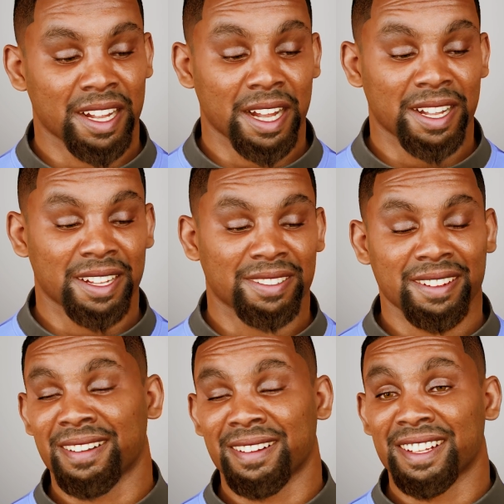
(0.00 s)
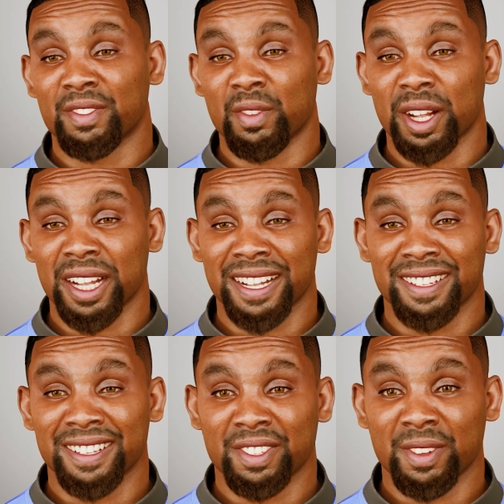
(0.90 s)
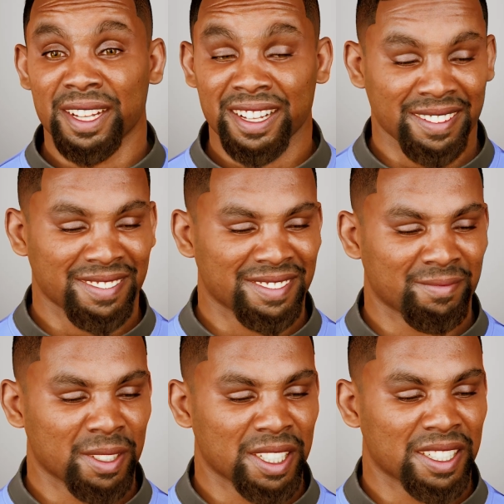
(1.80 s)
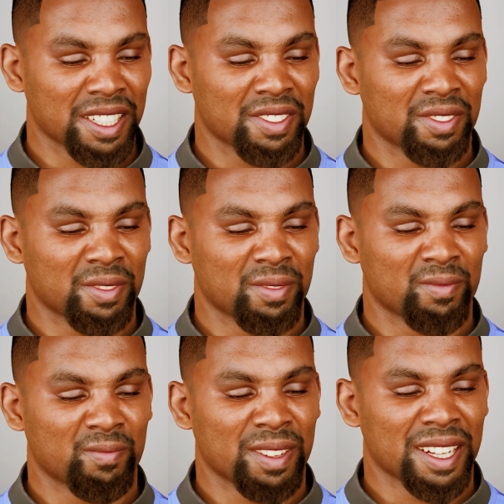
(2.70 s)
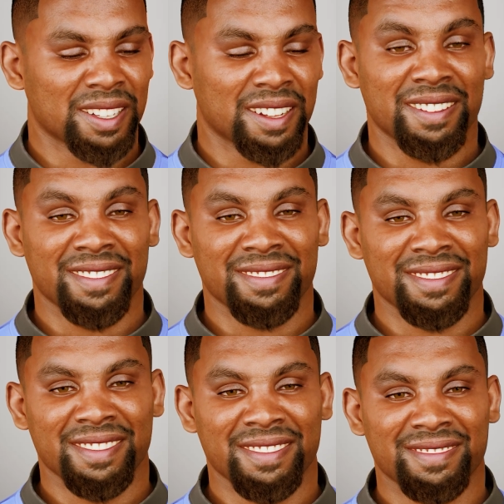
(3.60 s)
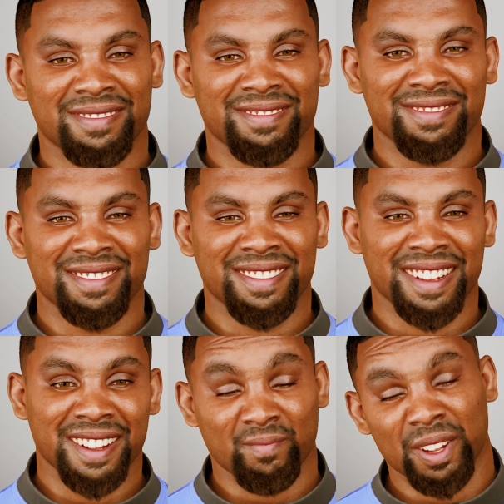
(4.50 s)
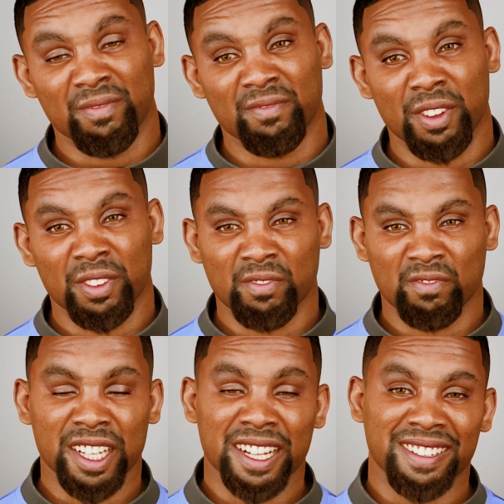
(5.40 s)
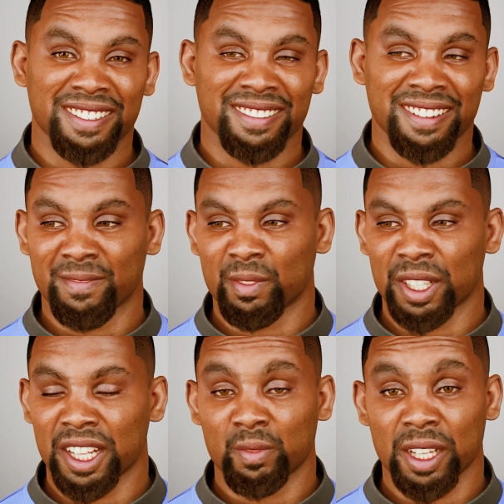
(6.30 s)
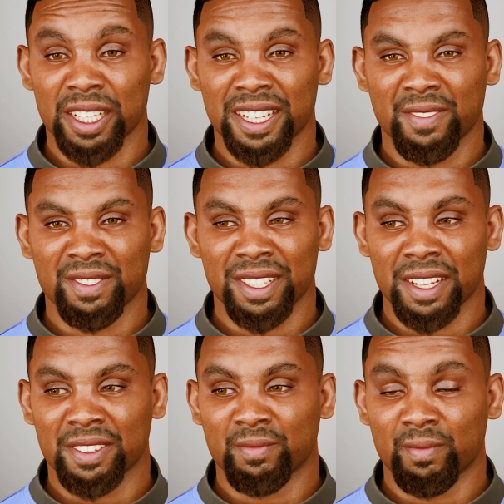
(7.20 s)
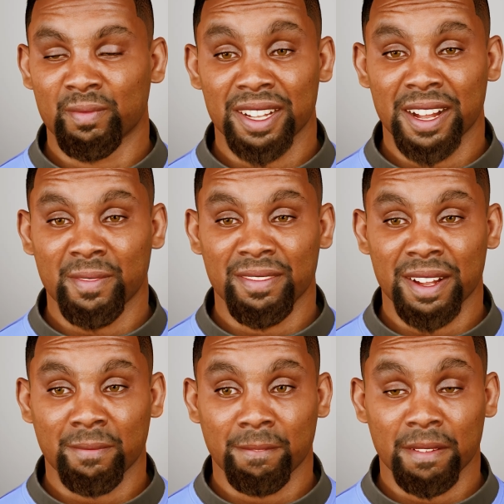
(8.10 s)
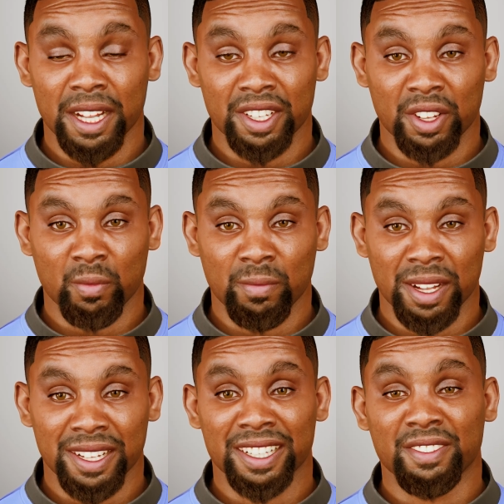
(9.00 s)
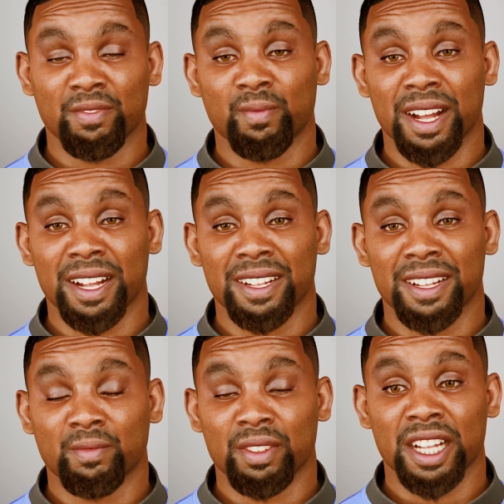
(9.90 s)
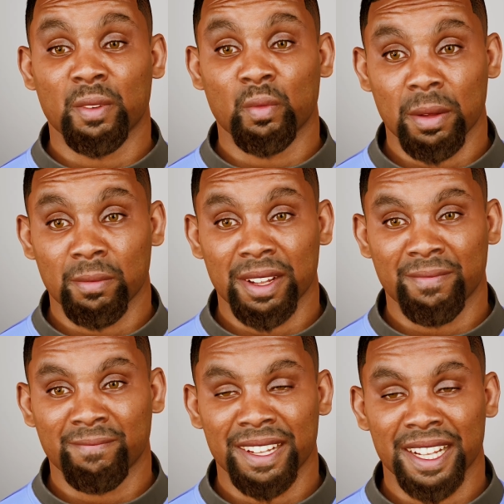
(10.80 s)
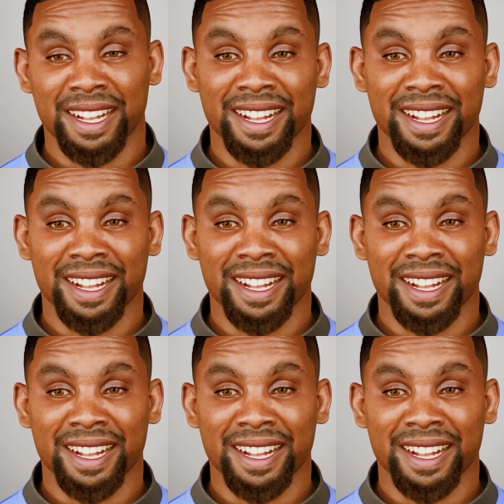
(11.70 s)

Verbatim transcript: and just go ahead and install this. Just press install right there and wait for it to finish. Then we're going to switch out. So right now the MetaHuman is running using a webcam